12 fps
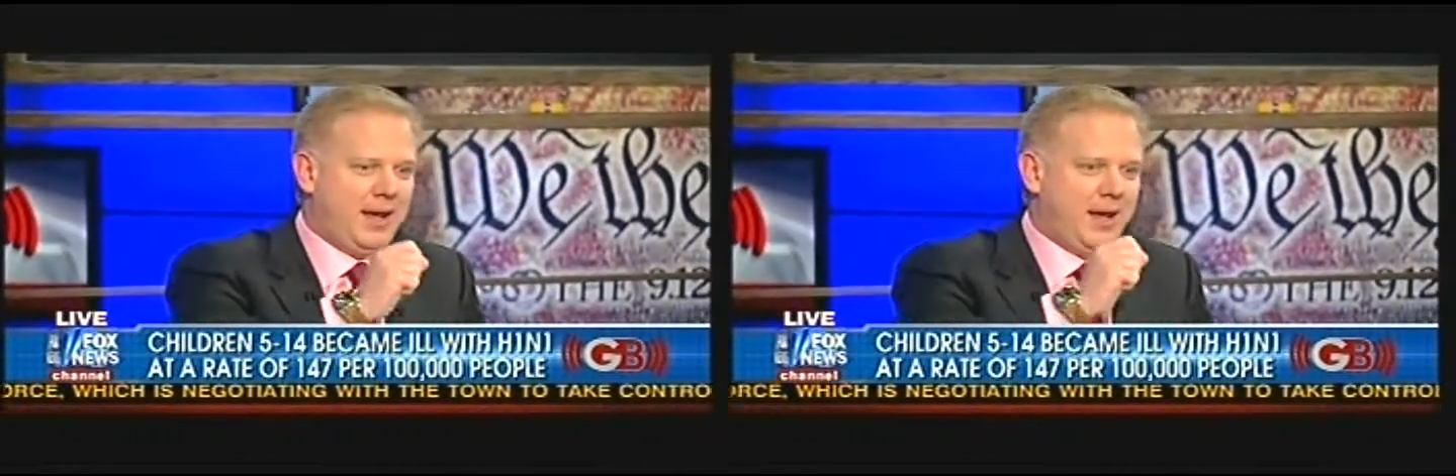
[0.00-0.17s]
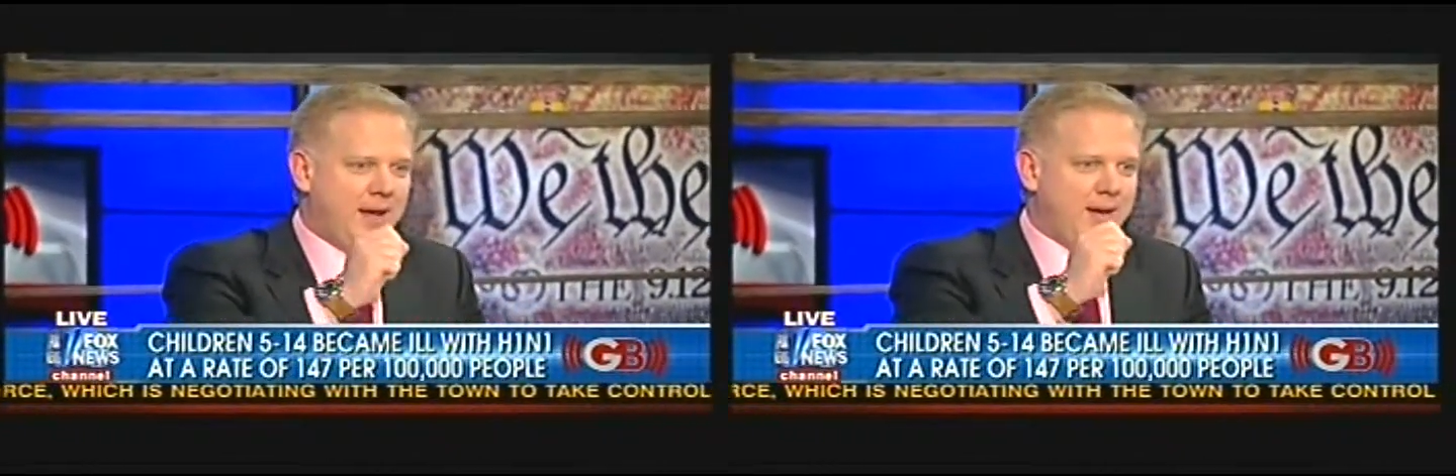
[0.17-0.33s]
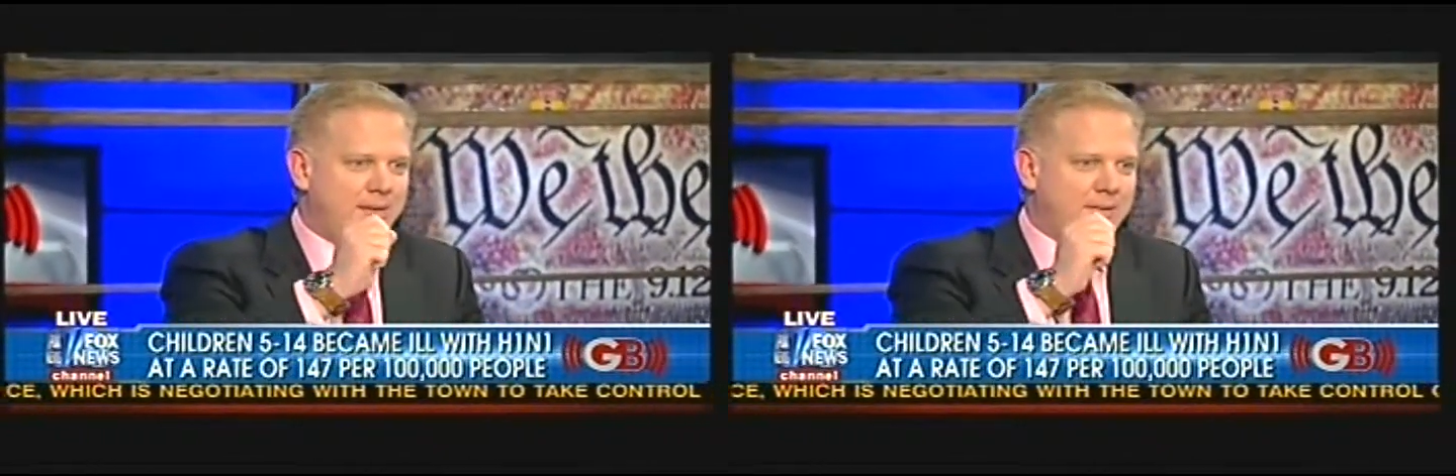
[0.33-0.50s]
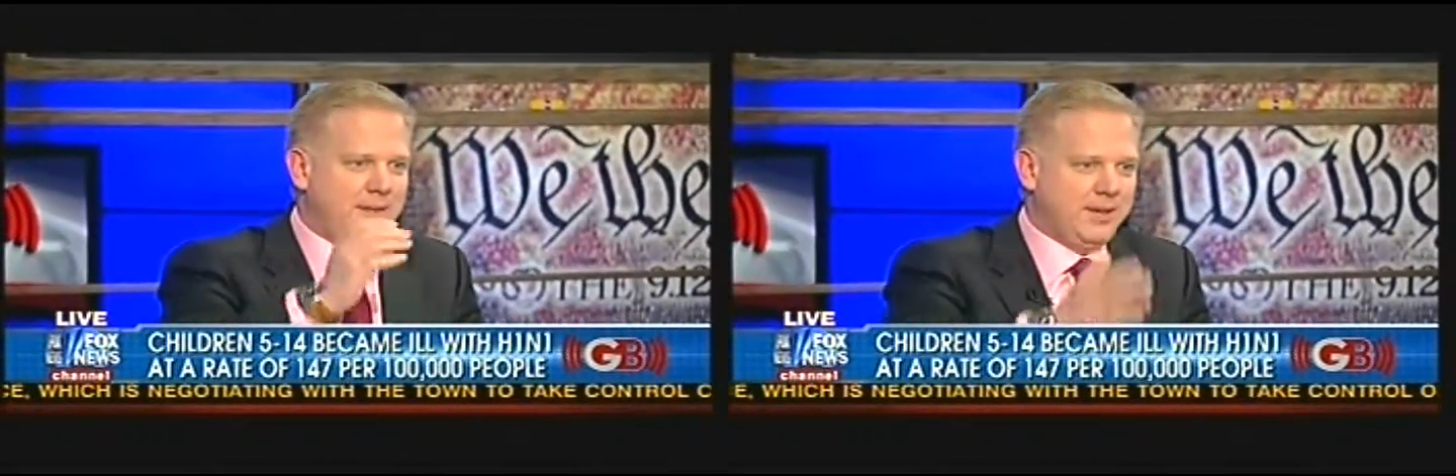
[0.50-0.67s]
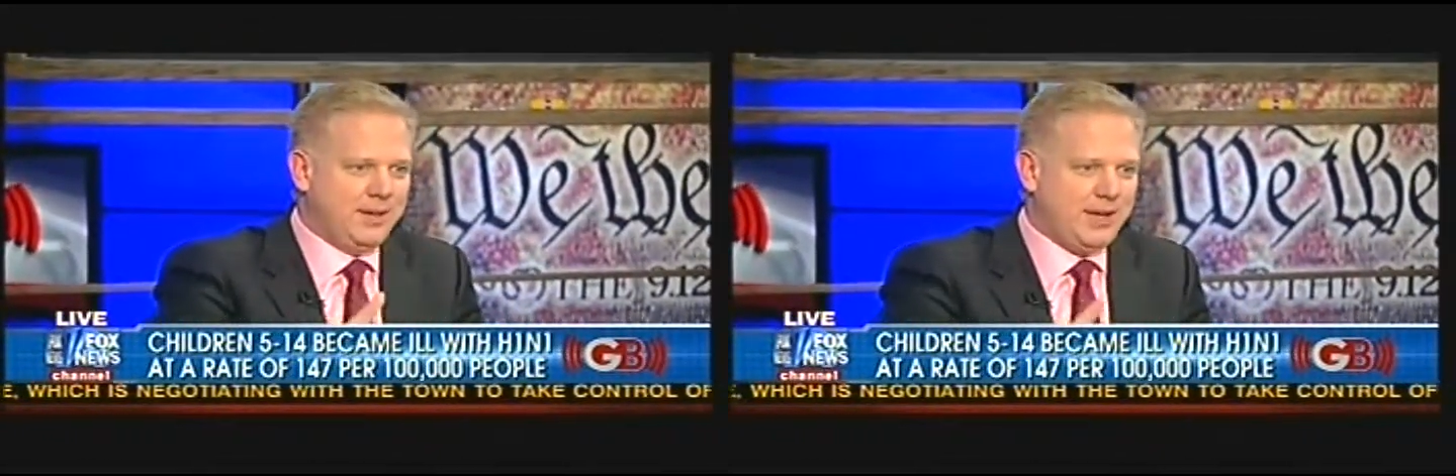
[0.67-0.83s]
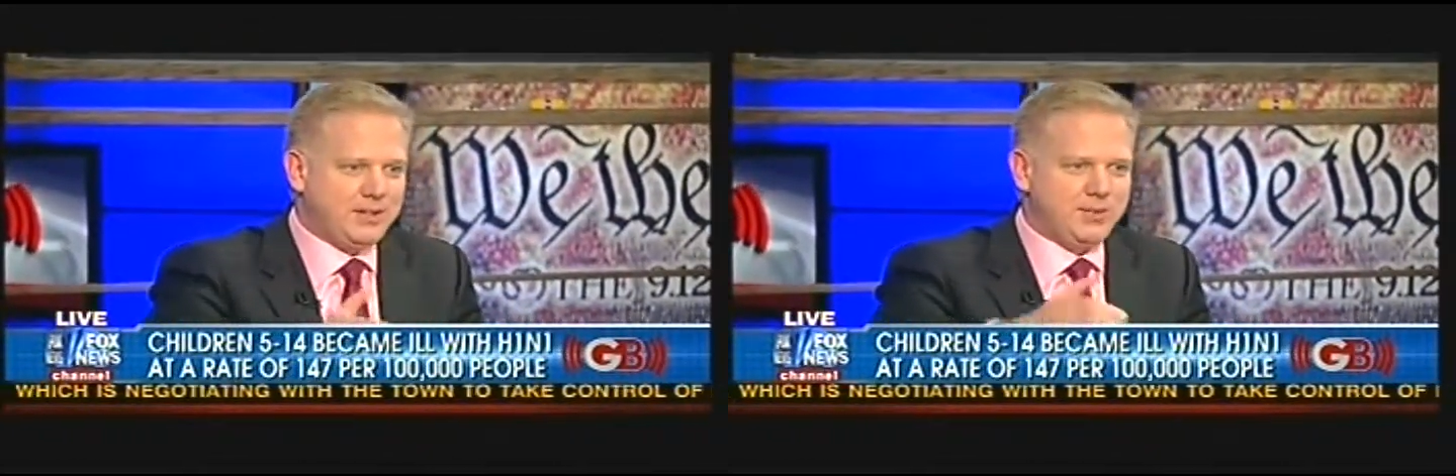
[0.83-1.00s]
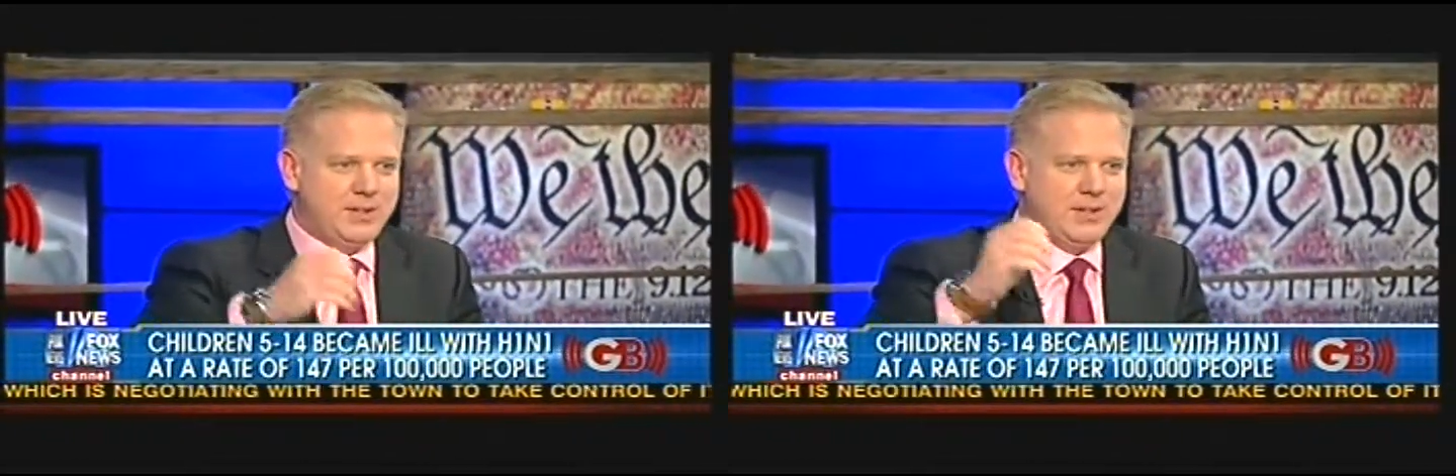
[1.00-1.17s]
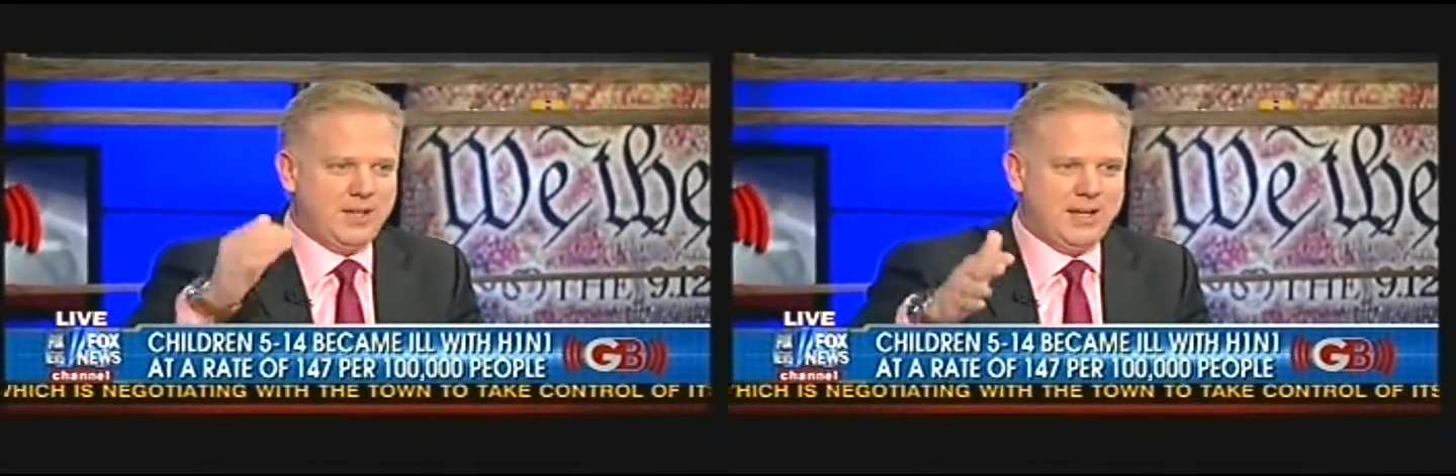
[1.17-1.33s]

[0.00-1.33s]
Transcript: and then the next one,